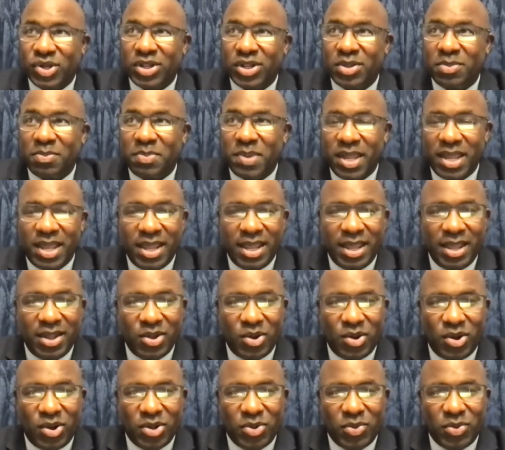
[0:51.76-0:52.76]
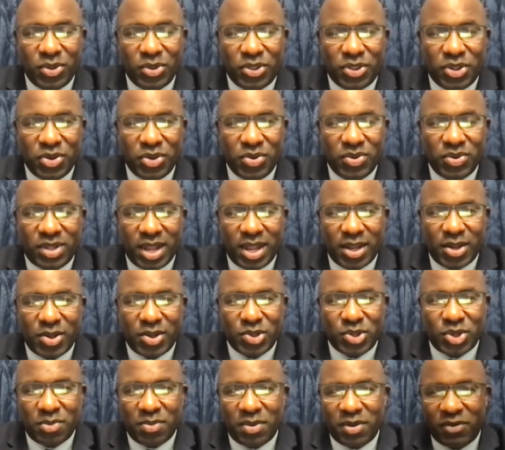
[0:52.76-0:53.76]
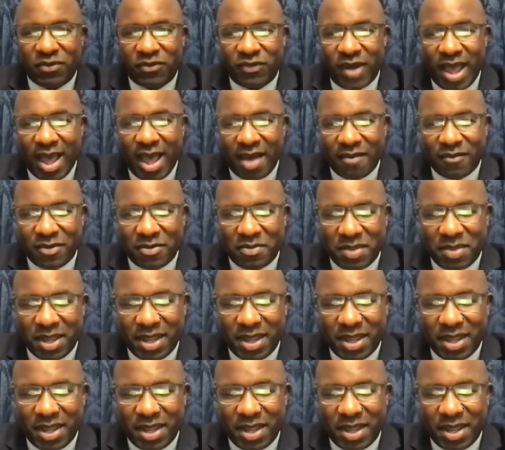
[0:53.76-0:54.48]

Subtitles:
to be on with you. Thank you so much for having me.